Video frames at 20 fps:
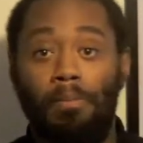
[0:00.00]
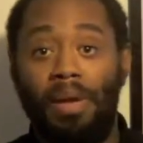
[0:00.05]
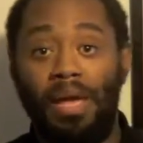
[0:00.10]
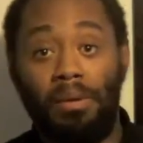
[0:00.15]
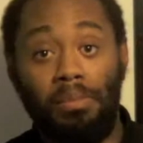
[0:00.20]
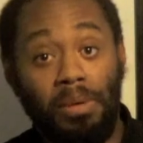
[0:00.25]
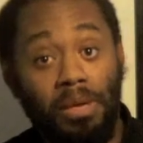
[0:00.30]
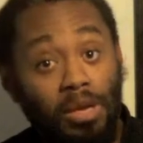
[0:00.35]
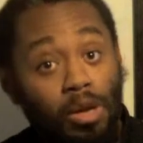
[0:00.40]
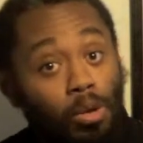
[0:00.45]

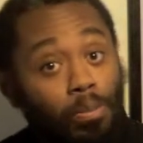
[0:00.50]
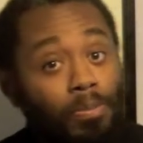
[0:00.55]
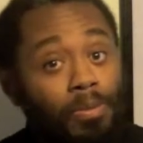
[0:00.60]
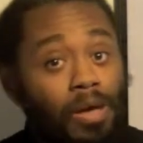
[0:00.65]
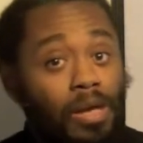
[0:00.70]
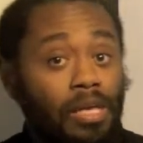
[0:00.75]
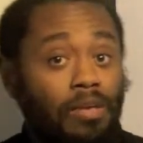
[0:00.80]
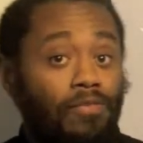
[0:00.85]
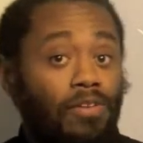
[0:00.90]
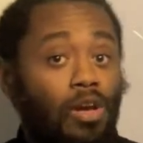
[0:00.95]
maybe you know
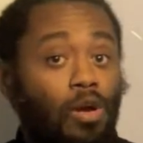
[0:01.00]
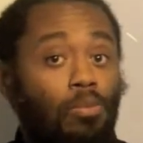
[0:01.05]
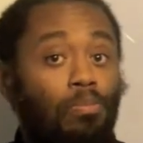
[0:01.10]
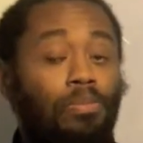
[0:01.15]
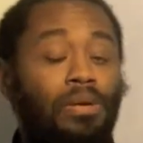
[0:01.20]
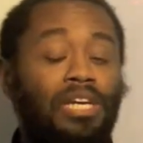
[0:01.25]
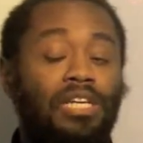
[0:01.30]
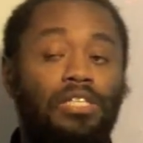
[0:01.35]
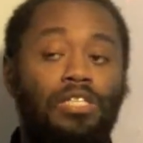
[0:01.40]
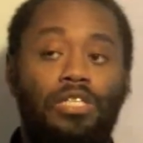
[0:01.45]
even
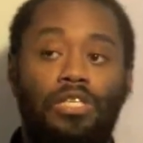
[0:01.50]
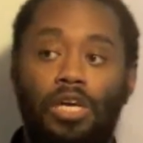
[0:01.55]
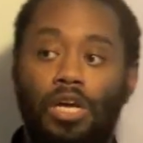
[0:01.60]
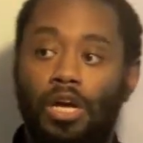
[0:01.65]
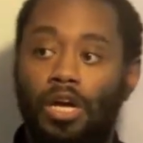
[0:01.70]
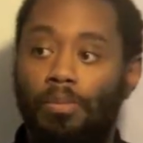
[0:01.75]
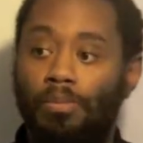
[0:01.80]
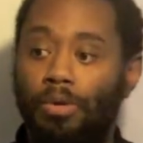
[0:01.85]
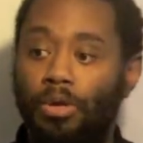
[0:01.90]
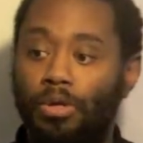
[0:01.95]
obese?
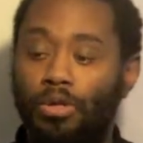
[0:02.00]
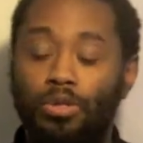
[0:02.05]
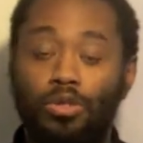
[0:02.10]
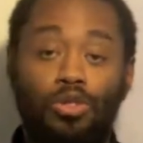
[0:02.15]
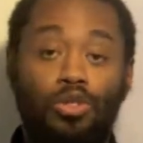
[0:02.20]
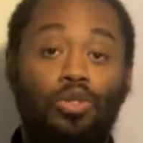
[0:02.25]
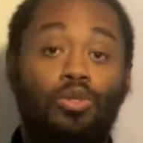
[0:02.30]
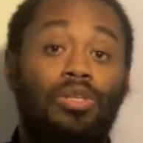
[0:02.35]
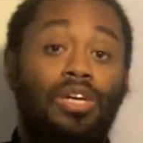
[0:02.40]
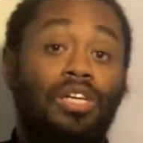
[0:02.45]
Um,
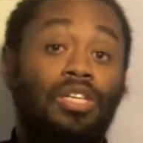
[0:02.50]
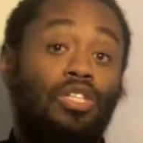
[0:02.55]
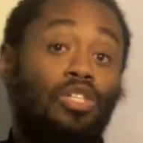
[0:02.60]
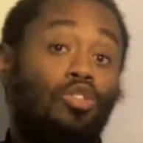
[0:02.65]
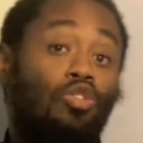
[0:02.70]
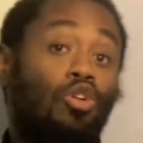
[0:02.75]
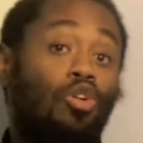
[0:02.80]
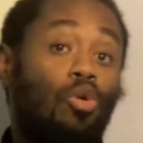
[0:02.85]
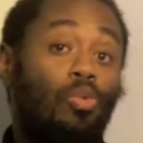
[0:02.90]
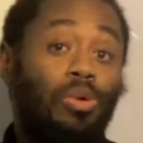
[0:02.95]
do they
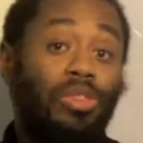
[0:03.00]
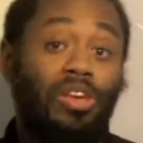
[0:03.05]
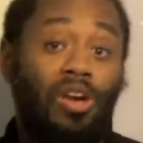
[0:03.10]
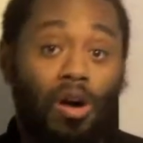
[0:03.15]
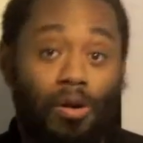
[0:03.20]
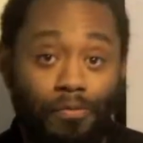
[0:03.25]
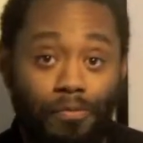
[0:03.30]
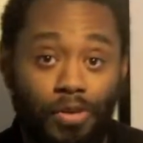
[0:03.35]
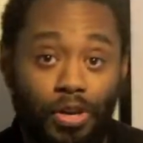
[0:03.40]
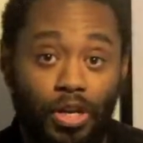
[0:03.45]
struggle with
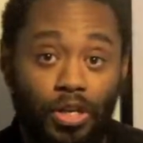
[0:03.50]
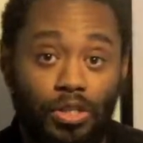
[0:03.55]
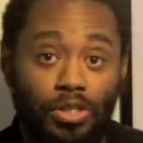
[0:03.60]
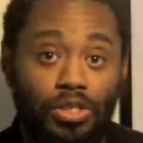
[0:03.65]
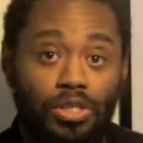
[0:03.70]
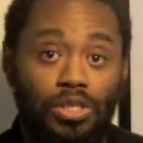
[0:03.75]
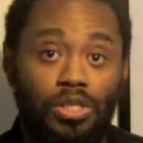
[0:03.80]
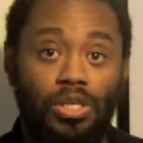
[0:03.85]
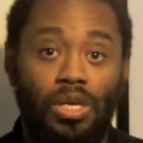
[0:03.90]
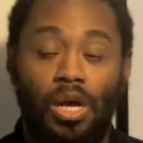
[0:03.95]

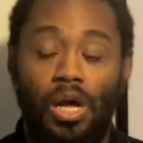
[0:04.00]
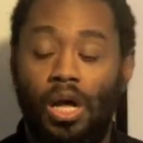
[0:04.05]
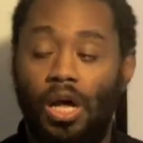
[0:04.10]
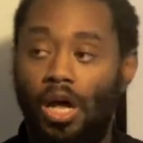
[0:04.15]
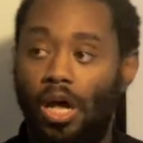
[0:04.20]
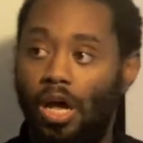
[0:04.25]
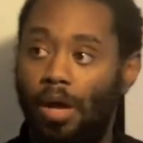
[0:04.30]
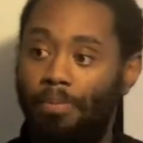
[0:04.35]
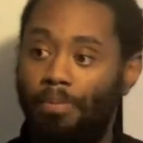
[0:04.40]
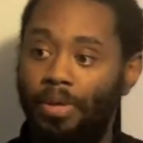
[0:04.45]
confidence,
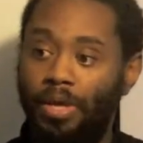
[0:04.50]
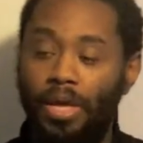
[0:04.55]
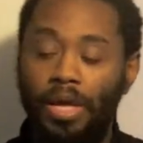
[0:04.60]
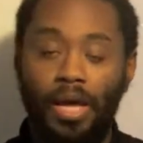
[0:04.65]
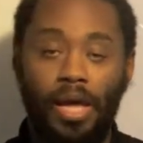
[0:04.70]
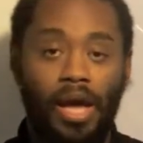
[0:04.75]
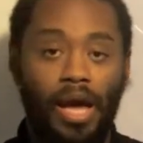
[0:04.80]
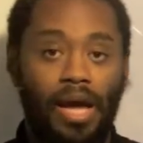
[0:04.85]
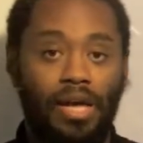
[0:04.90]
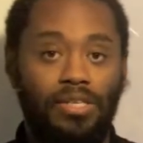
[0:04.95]
um,
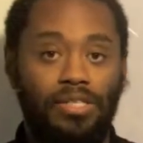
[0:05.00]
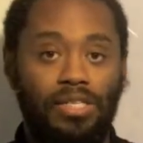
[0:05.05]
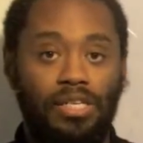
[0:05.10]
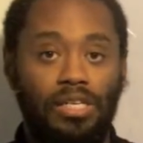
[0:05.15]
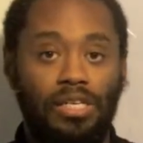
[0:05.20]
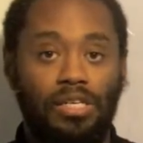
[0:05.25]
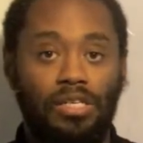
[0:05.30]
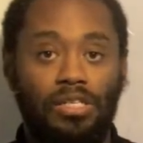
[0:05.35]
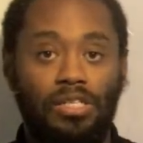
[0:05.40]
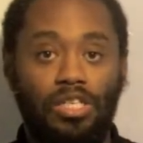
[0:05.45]
as
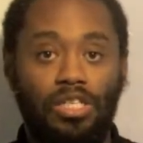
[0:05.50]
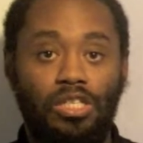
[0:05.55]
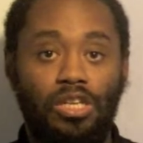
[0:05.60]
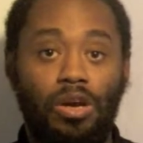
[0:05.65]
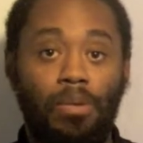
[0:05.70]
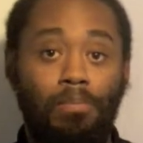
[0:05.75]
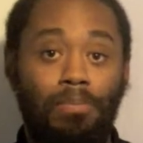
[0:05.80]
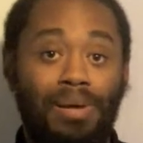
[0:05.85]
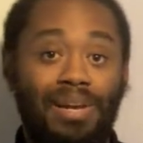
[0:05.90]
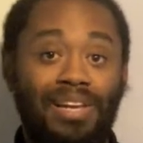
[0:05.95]
in just
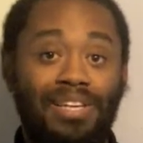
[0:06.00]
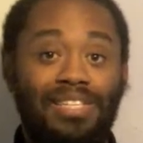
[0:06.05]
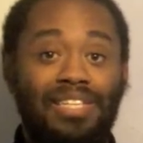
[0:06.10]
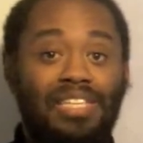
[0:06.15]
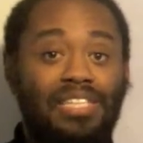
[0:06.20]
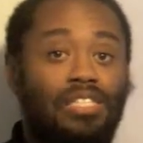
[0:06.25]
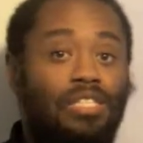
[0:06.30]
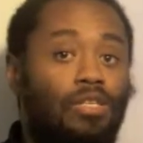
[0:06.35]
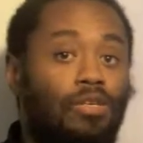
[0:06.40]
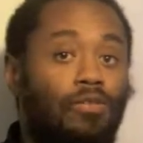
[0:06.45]
their
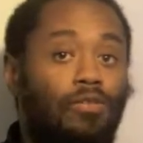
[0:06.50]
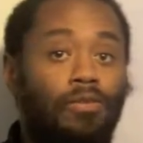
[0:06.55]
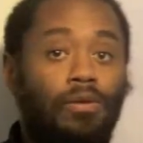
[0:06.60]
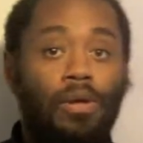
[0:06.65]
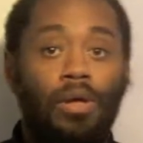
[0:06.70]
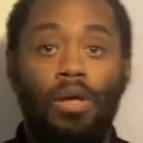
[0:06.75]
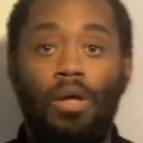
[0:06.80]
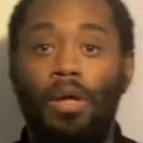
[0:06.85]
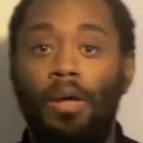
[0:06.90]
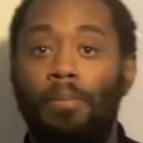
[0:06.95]
ability to
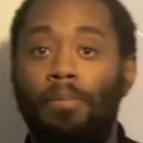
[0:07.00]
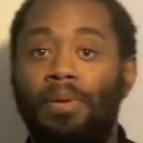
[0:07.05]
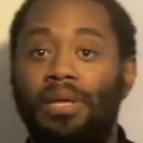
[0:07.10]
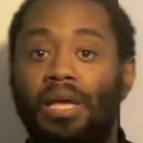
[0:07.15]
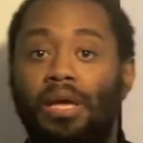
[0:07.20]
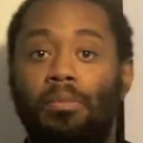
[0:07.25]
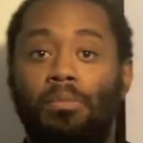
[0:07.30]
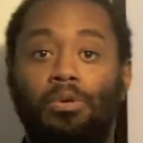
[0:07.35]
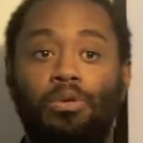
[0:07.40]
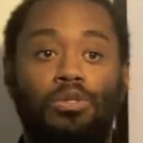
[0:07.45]

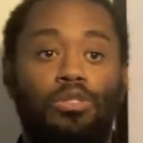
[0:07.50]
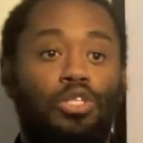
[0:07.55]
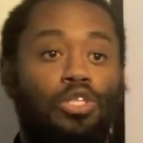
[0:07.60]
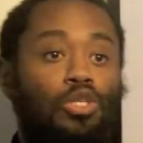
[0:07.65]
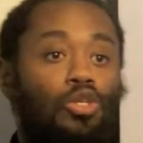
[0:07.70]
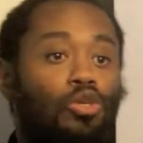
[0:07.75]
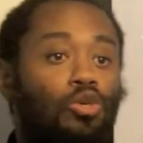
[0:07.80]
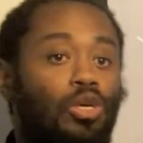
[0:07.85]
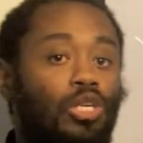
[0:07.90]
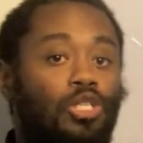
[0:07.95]
be able
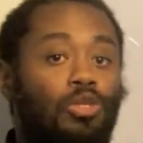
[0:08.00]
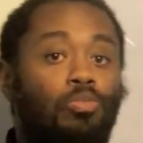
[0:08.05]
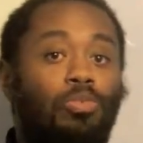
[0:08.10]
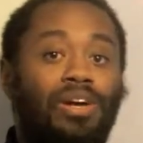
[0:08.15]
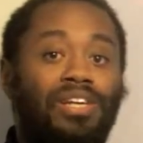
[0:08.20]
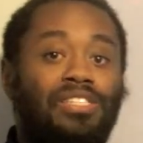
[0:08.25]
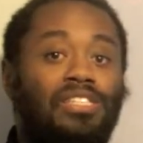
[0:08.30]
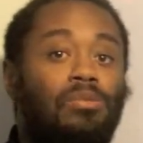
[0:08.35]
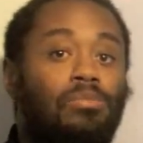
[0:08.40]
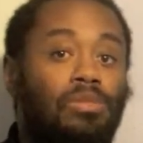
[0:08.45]
to
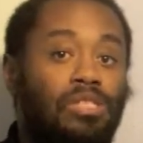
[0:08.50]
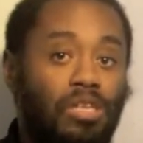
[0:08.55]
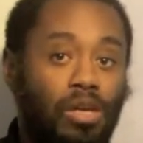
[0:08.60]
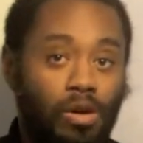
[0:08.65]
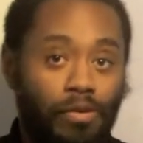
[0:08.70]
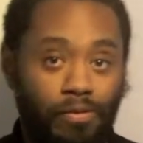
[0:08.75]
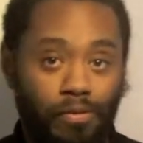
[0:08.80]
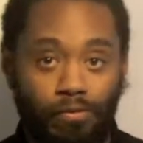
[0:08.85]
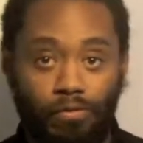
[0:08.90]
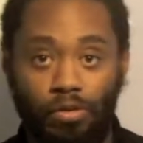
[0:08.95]
express
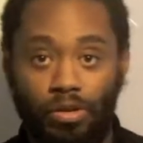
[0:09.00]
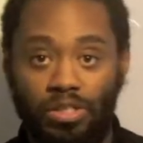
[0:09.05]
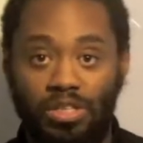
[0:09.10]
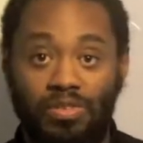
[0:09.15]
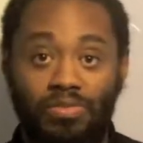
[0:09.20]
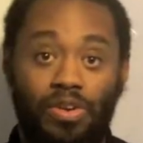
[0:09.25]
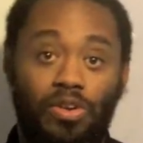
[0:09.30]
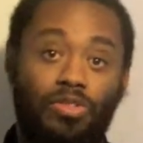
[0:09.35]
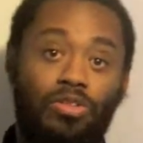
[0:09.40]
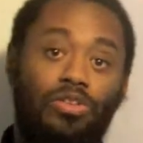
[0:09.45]
himself in
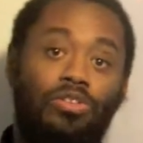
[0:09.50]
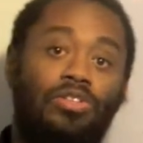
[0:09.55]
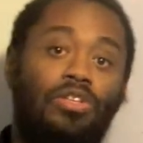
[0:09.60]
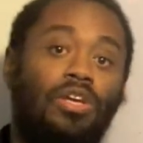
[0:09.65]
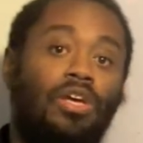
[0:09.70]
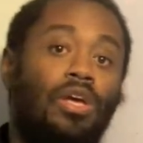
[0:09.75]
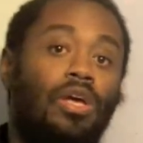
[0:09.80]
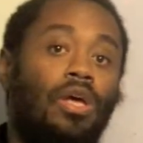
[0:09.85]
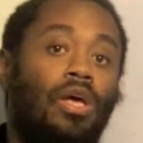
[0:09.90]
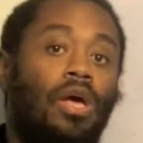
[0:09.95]
front of
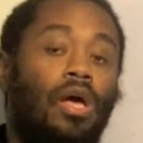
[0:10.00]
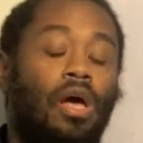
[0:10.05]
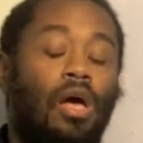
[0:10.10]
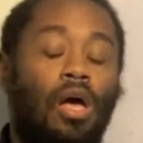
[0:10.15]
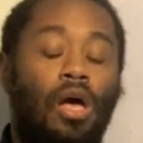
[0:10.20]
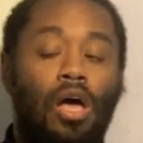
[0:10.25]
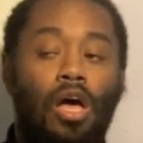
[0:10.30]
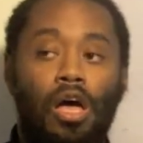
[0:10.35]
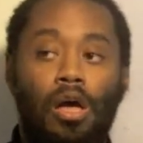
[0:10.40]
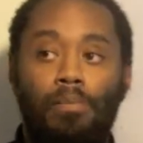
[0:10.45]
others?
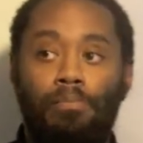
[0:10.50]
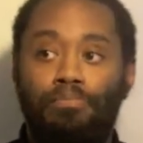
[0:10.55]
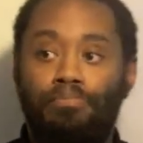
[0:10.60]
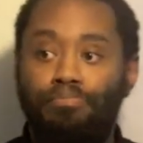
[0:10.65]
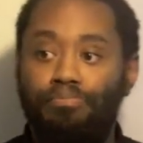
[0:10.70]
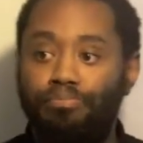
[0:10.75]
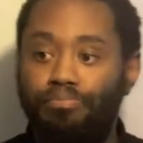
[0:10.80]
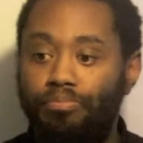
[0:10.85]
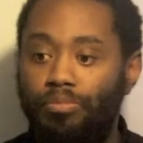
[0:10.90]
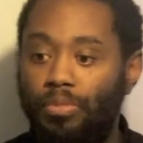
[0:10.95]

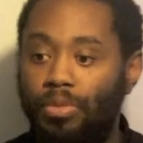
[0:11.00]
Um,